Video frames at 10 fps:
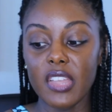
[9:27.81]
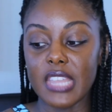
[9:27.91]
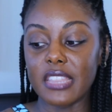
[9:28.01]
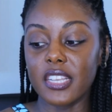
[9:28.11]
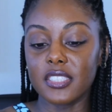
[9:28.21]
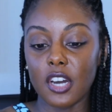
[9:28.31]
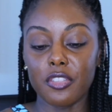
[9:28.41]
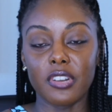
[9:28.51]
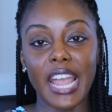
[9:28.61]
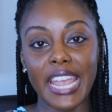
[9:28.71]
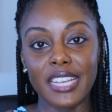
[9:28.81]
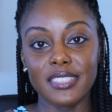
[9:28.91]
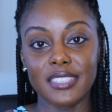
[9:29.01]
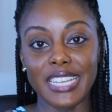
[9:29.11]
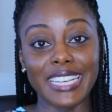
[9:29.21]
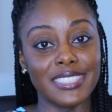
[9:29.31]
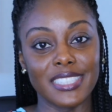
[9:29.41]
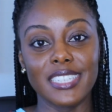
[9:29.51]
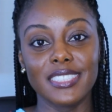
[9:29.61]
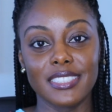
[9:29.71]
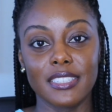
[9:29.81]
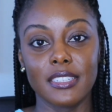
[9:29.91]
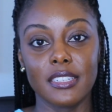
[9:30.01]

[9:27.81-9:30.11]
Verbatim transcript: that these other ants exist